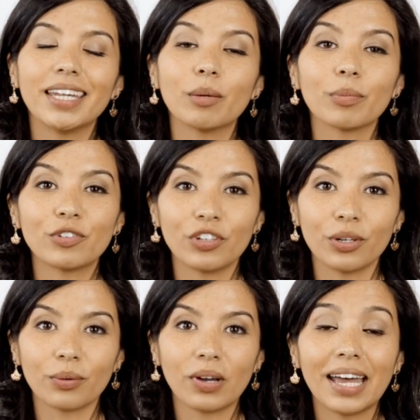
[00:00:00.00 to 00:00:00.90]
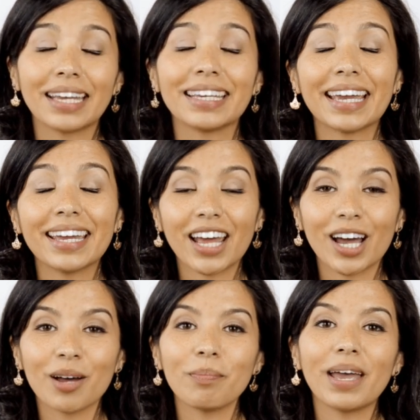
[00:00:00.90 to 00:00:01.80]
Number 2, get
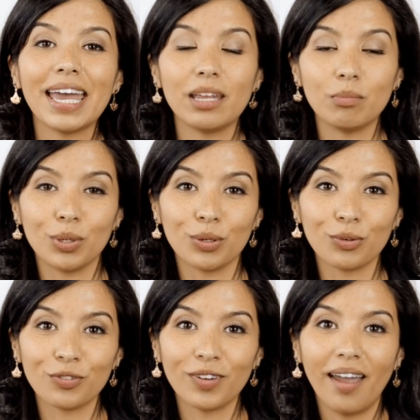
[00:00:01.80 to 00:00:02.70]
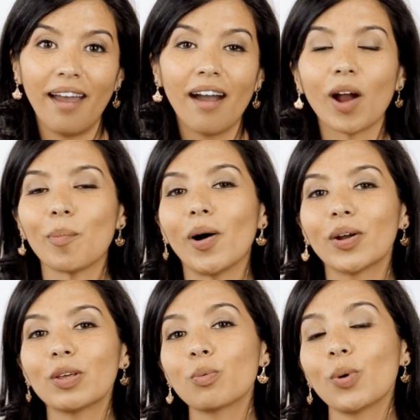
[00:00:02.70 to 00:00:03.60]
up and move. Our
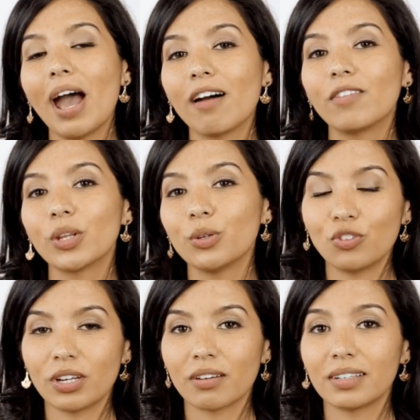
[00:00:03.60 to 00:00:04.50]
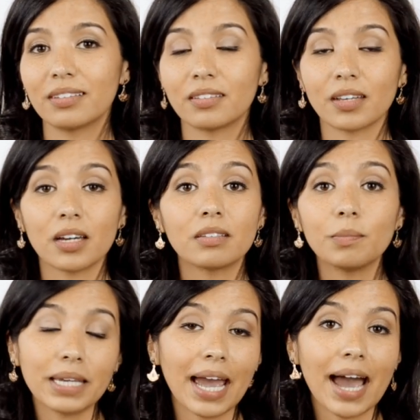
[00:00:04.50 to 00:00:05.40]
bodies were evolutionarily designed to
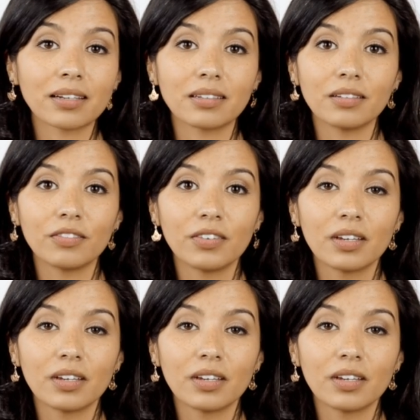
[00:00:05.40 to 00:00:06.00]
be active.